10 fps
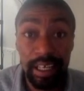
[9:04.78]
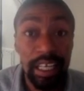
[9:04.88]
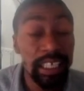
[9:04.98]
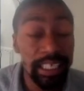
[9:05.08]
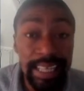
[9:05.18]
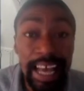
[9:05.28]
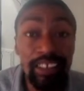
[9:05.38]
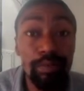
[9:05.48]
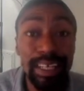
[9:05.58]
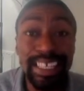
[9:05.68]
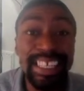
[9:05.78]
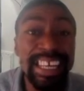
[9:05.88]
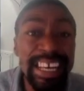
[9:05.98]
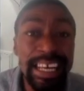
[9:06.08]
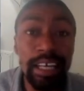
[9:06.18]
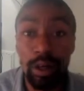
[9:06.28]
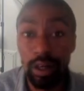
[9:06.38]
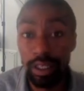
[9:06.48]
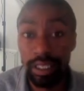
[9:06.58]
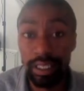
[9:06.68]
because that's going to be key in
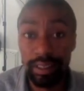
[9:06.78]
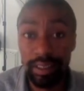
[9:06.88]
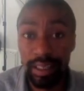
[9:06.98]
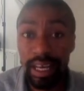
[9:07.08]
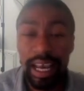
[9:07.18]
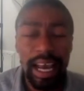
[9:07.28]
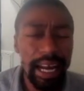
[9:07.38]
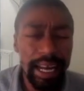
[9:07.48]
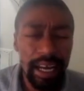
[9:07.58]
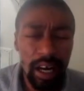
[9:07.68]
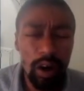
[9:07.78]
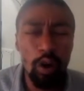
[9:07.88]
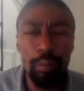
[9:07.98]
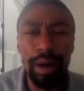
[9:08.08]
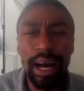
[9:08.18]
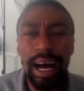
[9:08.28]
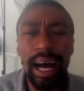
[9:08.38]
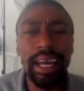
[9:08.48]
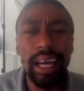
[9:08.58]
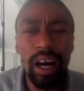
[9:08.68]
all this. And I hope
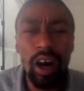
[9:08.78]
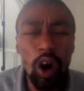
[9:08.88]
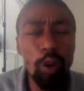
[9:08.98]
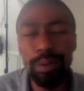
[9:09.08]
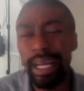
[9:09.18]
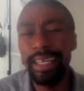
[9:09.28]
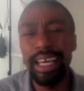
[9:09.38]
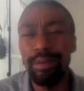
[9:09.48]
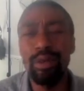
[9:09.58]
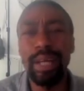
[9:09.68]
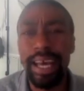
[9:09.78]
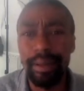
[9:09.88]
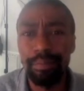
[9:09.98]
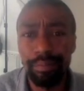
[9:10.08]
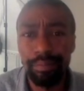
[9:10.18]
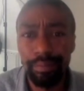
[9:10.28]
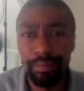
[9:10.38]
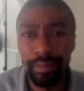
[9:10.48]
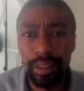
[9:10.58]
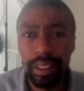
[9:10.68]
they gave you that.
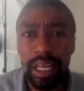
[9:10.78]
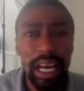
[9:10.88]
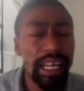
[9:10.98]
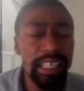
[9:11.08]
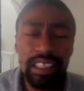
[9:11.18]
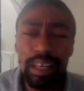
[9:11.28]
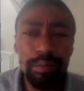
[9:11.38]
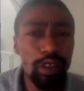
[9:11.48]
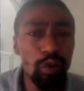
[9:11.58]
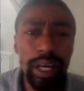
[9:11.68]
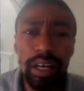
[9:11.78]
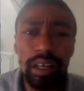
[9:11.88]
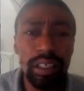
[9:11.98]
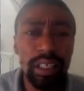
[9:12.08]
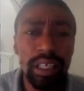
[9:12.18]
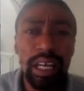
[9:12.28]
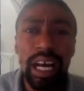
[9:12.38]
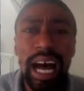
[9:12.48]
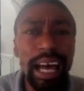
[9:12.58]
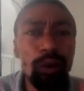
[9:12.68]
And it's something to where
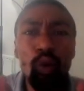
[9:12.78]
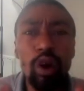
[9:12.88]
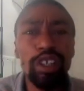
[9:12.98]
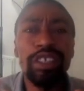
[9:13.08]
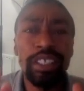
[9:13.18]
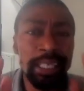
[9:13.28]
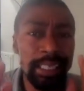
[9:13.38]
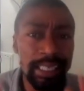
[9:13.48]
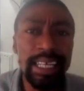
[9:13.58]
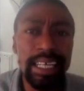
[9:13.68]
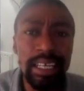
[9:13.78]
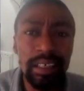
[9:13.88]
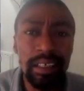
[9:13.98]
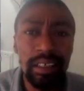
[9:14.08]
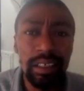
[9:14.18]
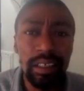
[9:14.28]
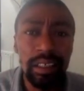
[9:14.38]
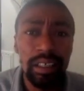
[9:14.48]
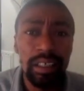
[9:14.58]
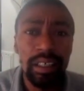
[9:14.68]
I want you to succeed,
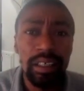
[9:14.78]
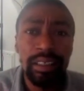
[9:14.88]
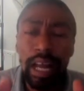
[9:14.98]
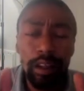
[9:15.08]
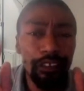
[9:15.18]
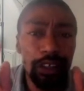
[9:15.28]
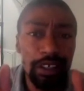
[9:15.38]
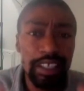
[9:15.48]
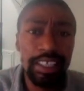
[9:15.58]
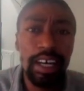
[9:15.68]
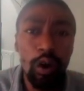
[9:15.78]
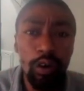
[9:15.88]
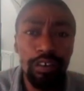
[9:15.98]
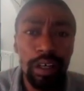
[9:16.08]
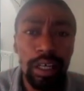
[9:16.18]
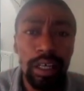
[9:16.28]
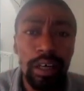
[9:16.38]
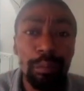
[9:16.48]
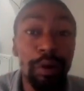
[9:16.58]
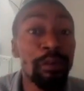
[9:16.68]
not only for yourself,
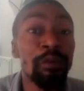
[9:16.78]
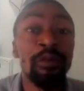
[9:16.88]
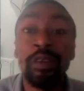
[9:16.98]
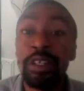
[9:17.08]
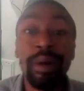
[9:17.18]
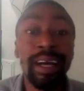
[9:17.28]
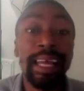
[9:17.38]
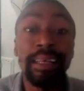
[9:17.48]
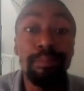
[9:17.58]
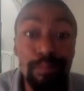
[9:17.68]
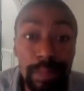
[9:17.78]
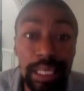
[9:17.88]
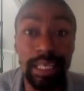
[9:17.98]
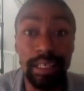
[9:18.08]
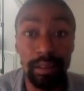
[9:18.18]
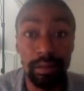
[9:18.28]
but for somebody like me